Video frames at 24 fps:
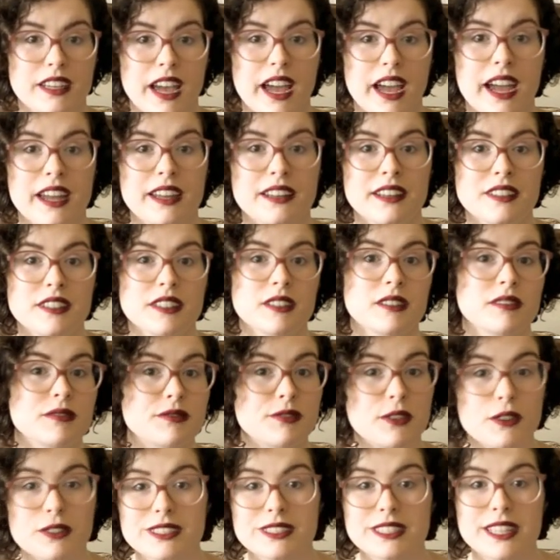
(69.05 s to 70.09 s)
and
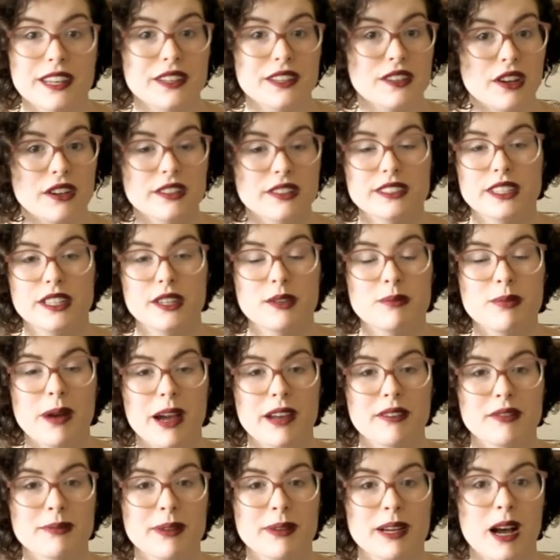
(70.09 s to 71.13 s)
full set dolls that you
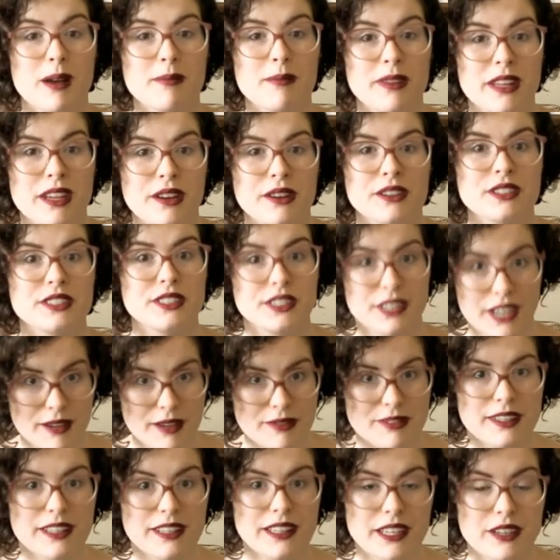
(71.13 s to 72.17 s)
buy from a company are
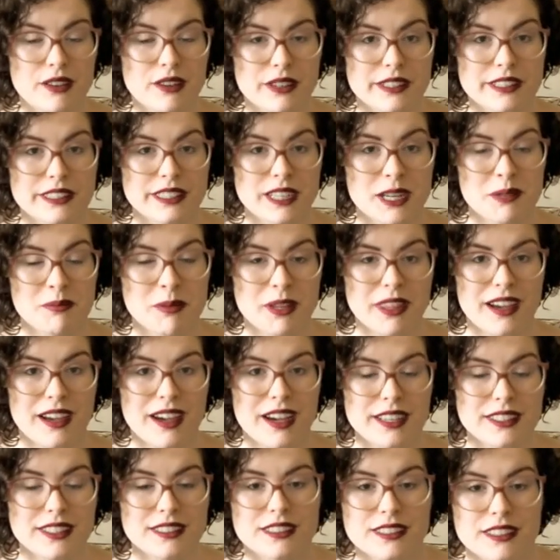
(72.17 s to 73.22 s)
definitely going to come with
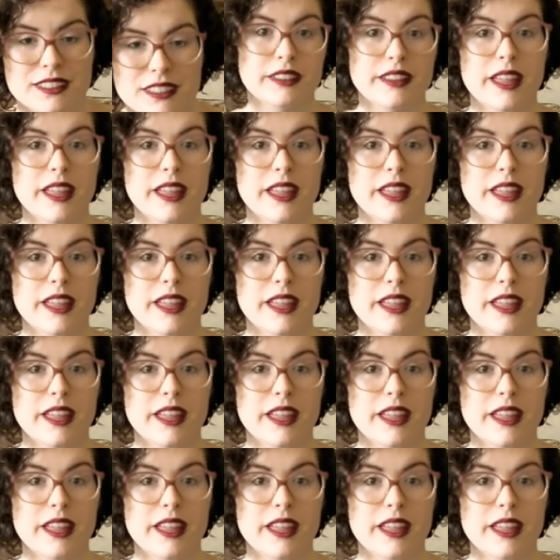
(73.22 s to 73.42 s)
eyes.